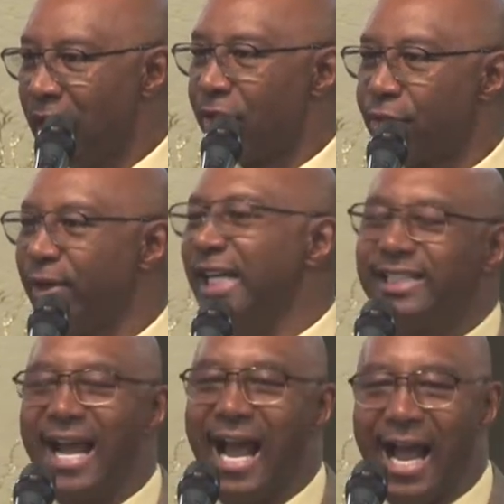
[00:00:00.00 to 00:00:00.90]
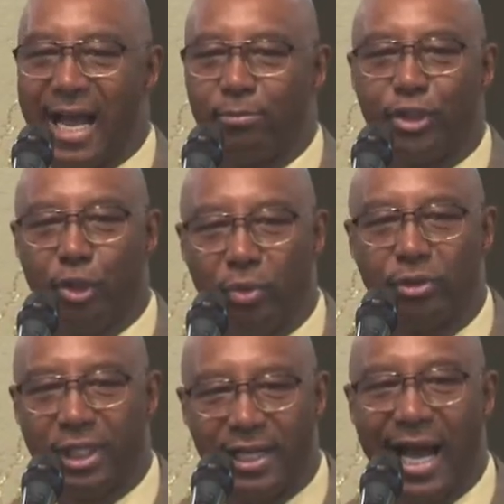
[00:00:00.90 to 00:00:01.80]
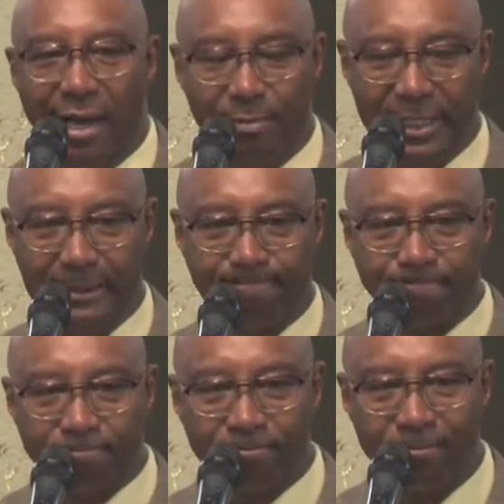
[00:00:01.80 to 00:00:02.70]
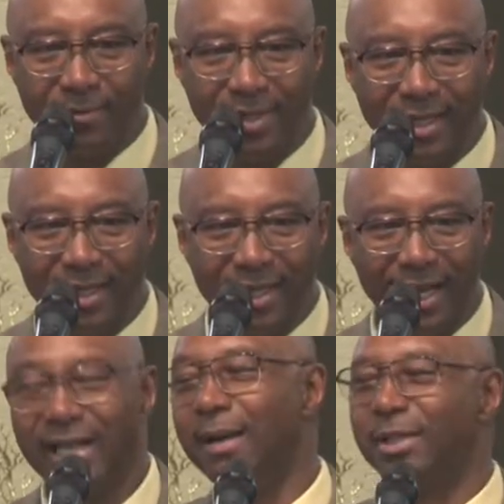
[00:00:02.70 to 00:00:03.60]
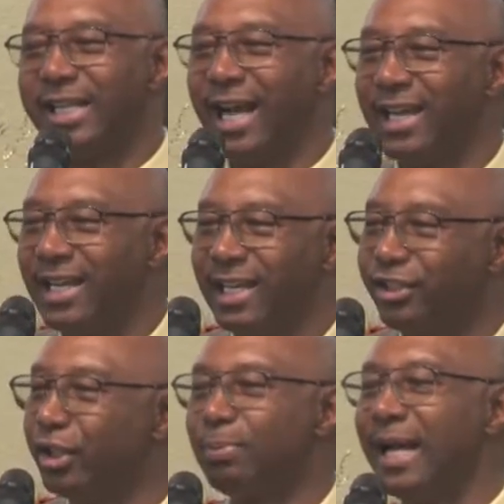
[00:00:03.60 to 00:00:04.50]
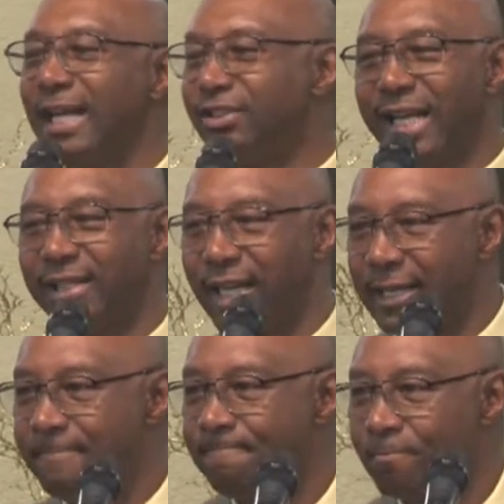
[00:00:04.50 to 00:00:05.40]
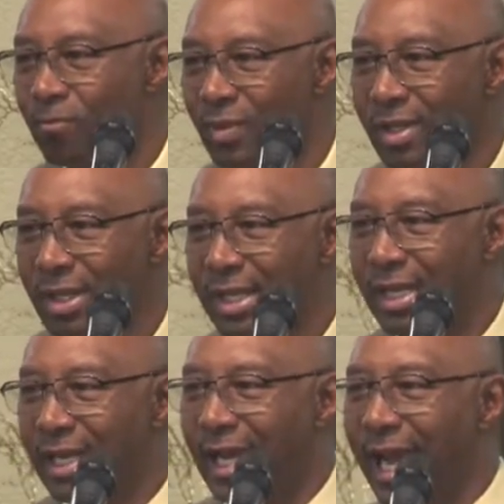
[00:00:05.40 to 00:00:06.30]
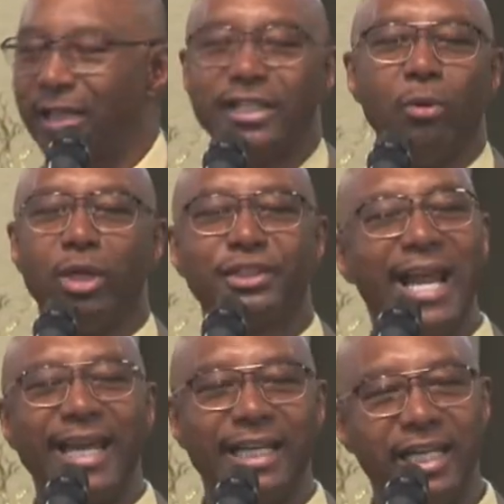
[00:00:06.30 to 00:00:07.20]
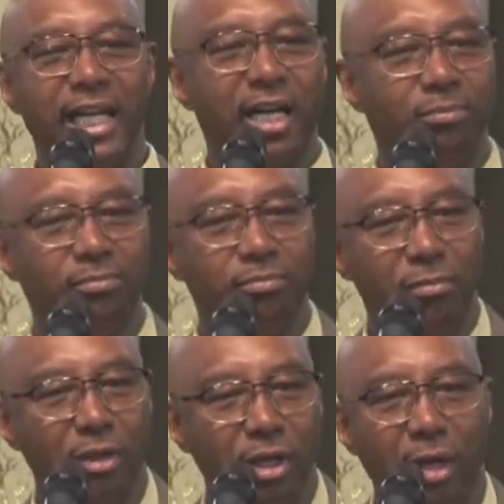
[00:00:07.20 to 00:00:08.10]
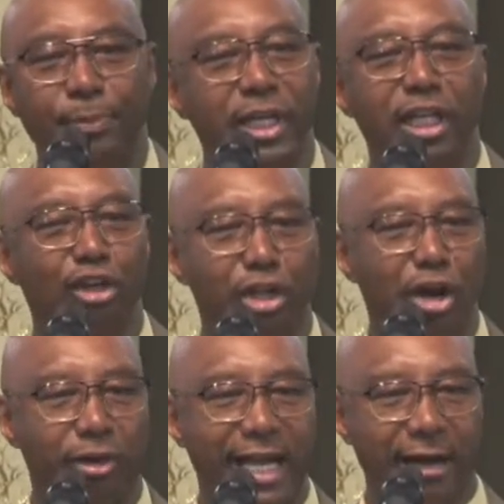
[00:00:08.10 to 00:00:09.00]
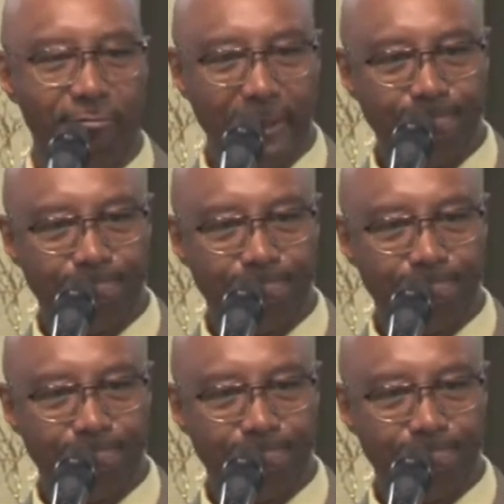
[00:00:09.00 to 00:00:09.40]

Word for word: Three times you will deny me. And let me tell you, it took place that day as they were taking him up the hill called Calvary.